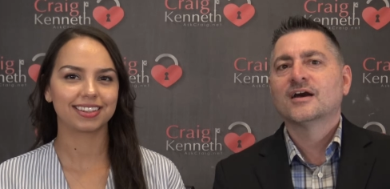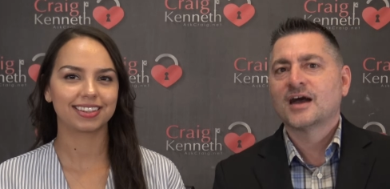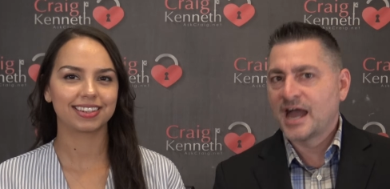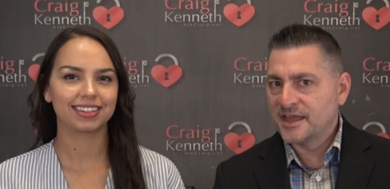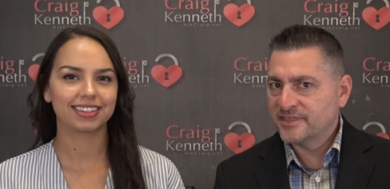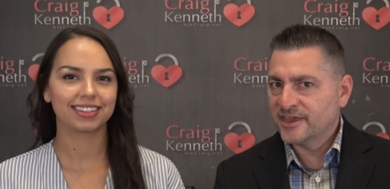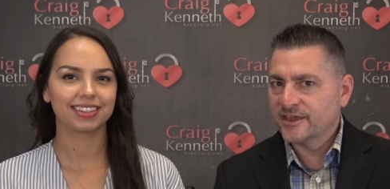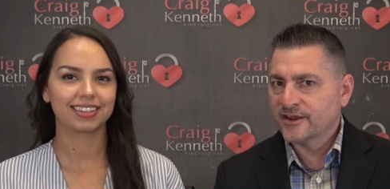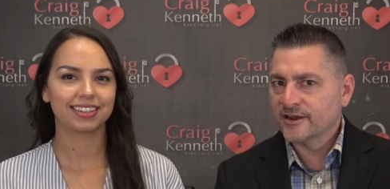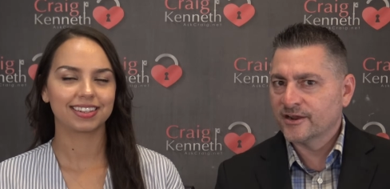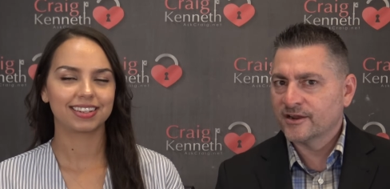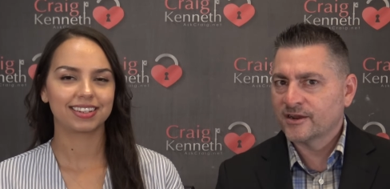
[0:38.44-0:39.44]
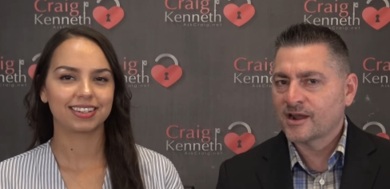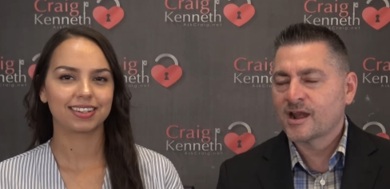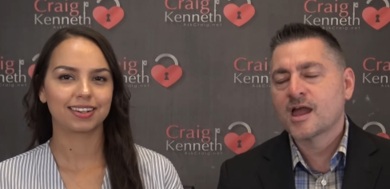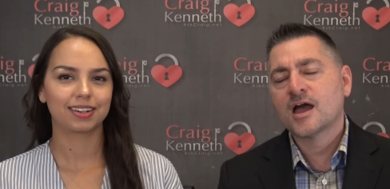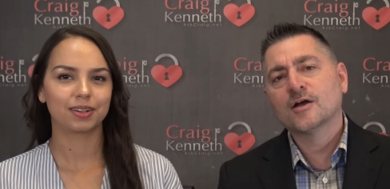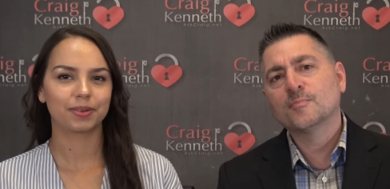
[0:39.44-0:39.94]
Speaker 1: Hi there,
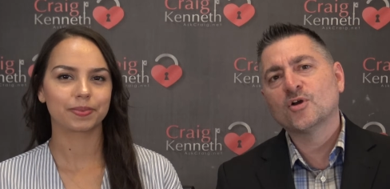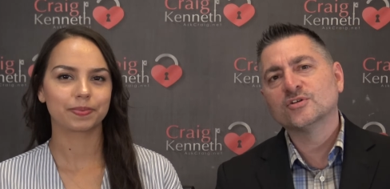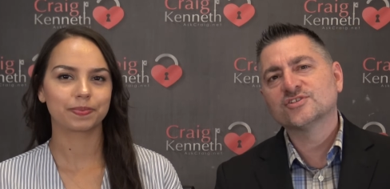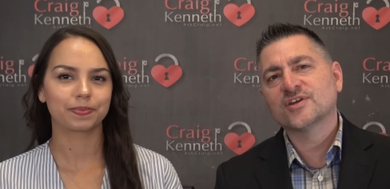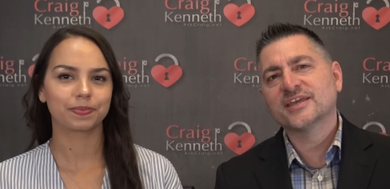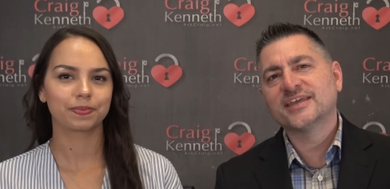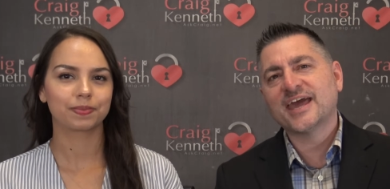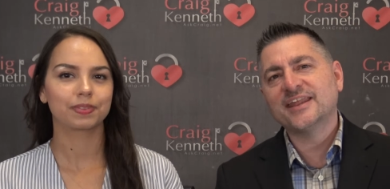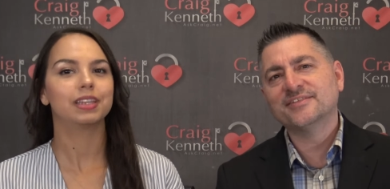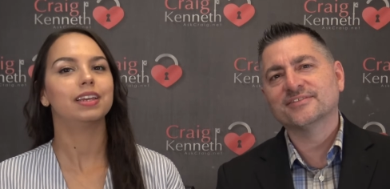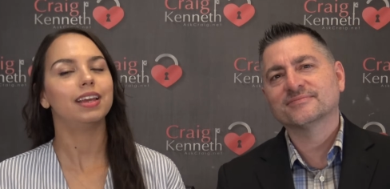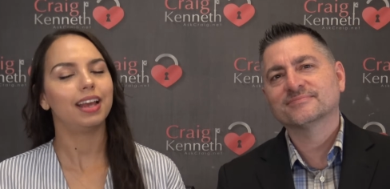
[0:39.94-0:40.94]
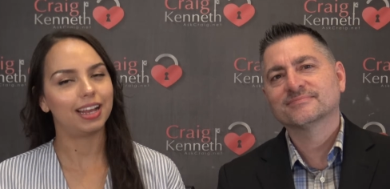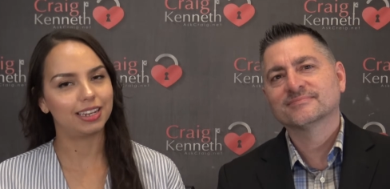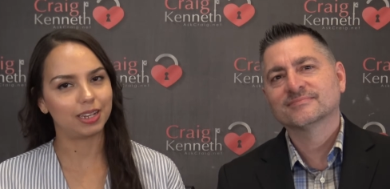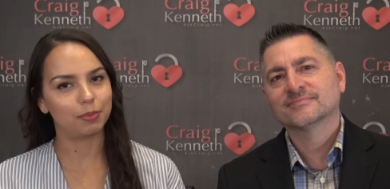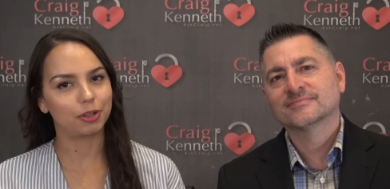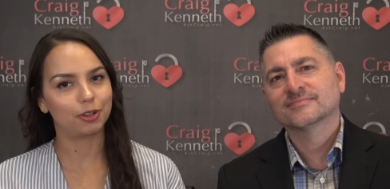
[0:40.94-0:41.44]
I'm Coach Craig Kenneth.
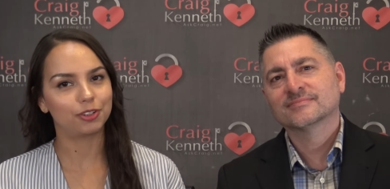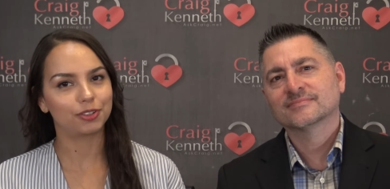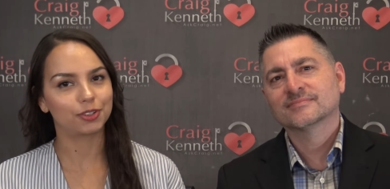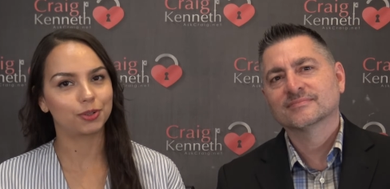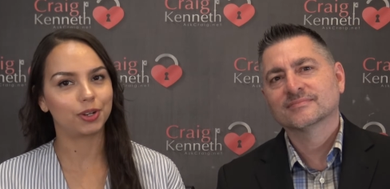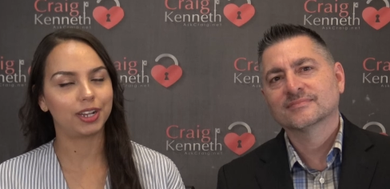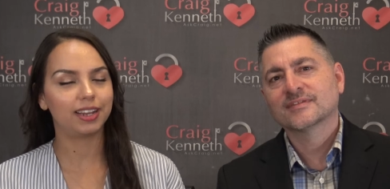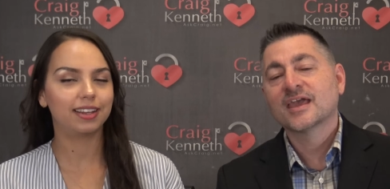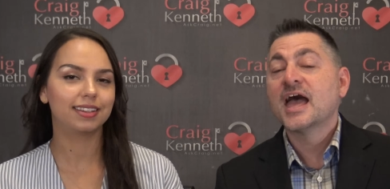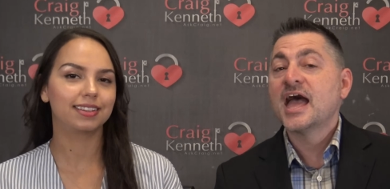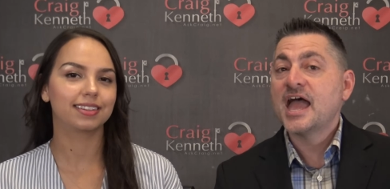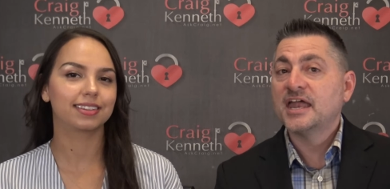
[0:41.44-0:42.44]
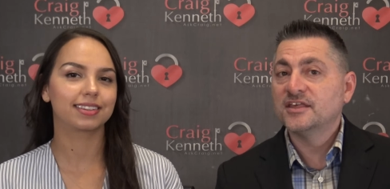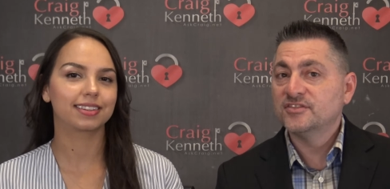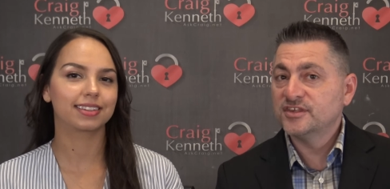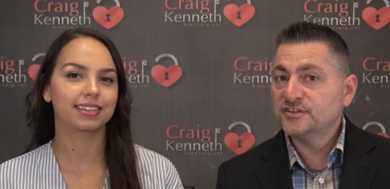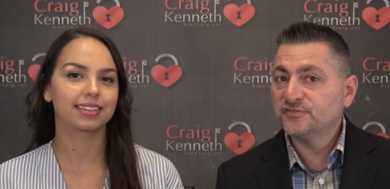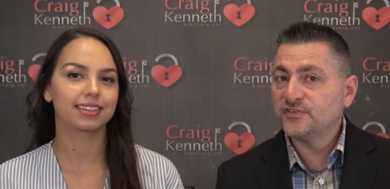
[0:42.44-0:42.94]
Speaker 2: And I'm Coach Victoria.
Speaker 1: And in
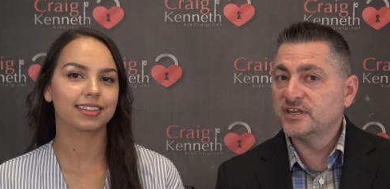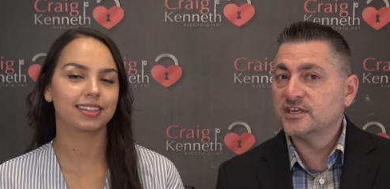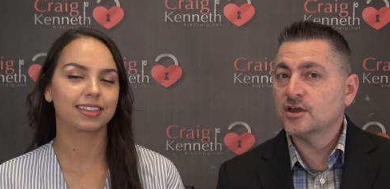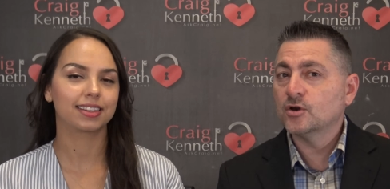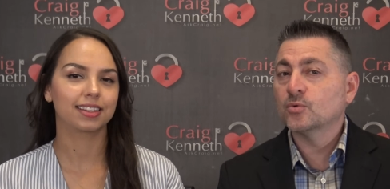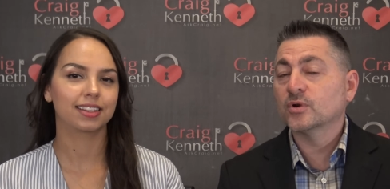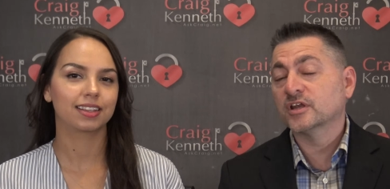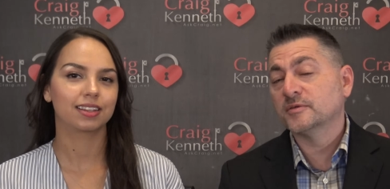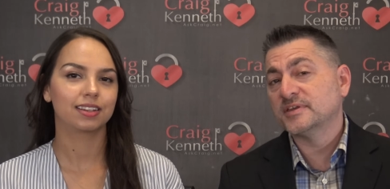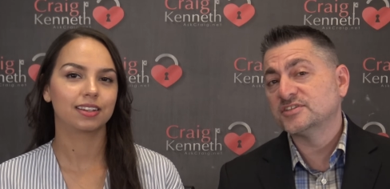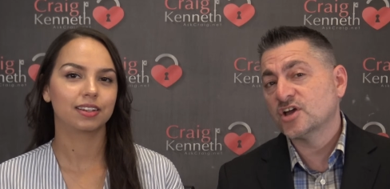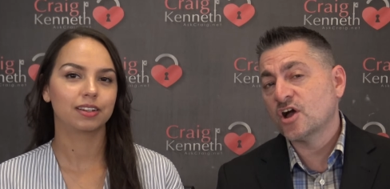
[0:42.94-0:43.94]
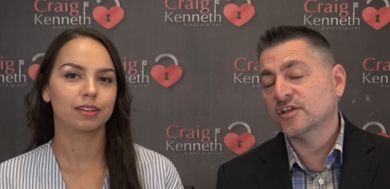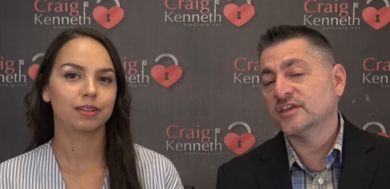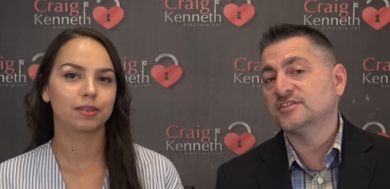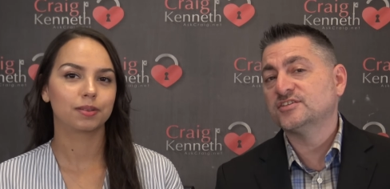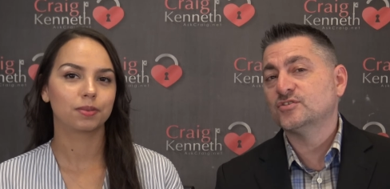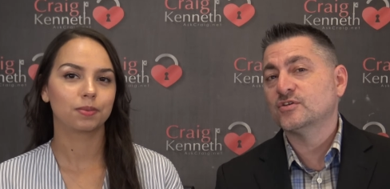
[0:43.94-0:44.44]
this video, we're going to be
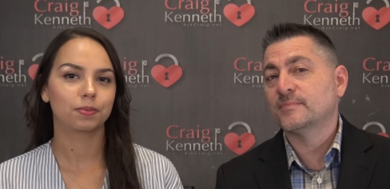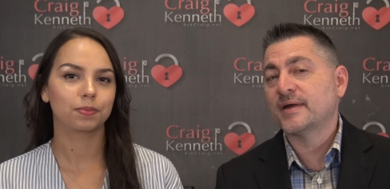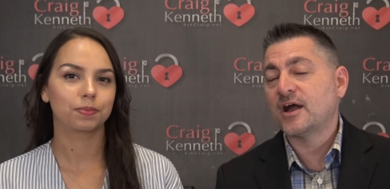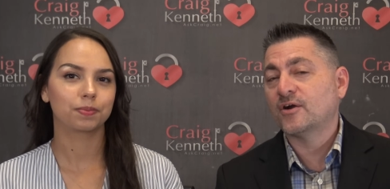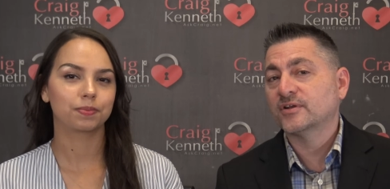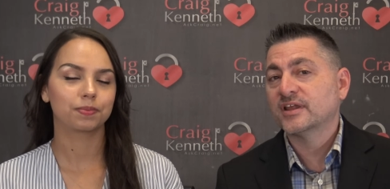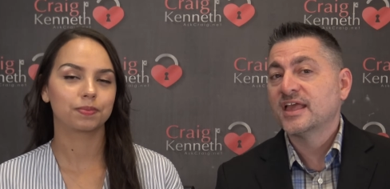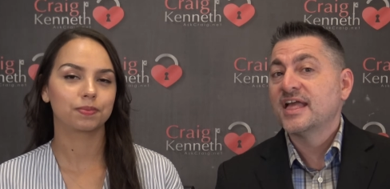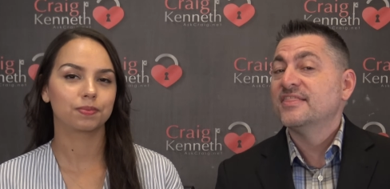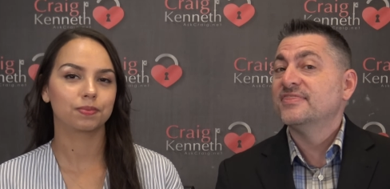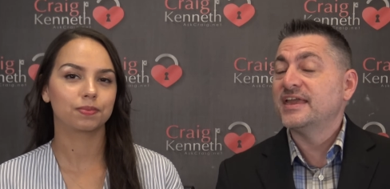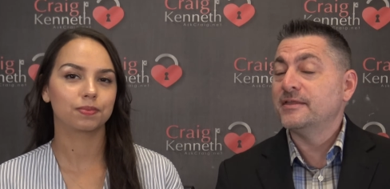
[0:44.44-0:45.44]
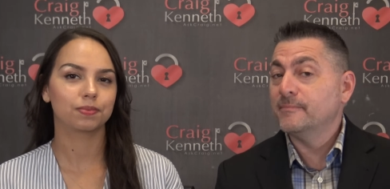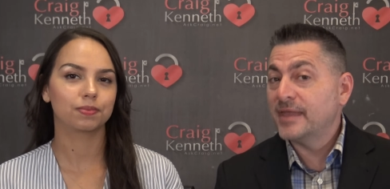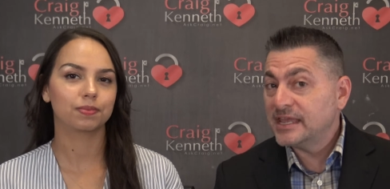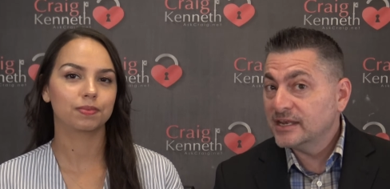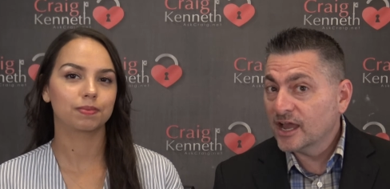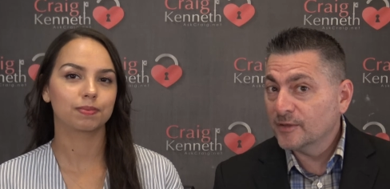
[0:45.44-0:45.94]
talking to you about they
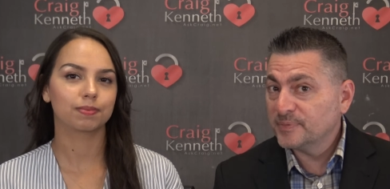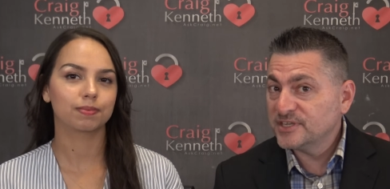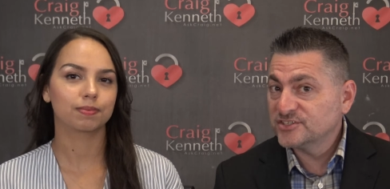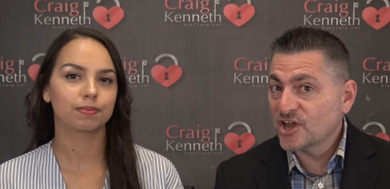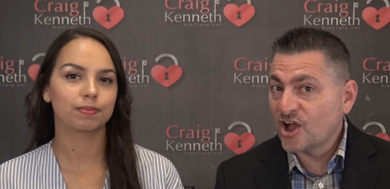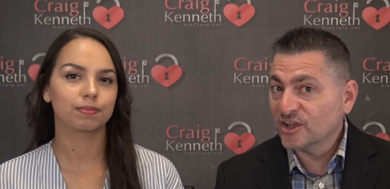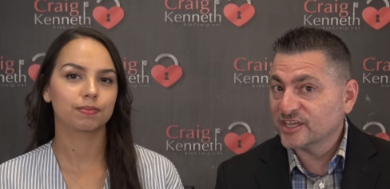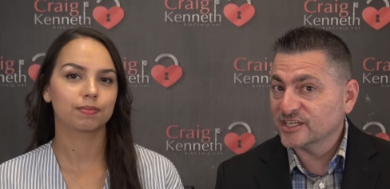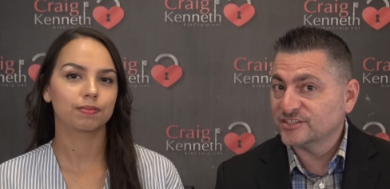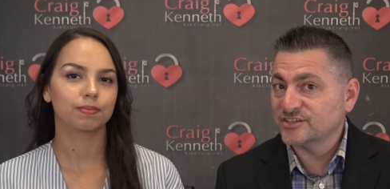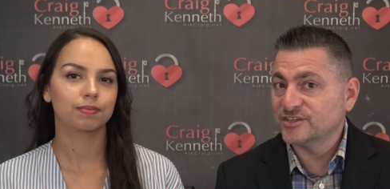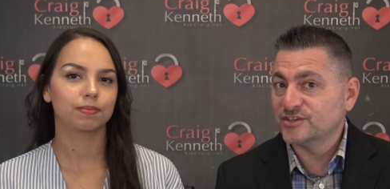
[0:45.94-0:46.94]
may not be talking to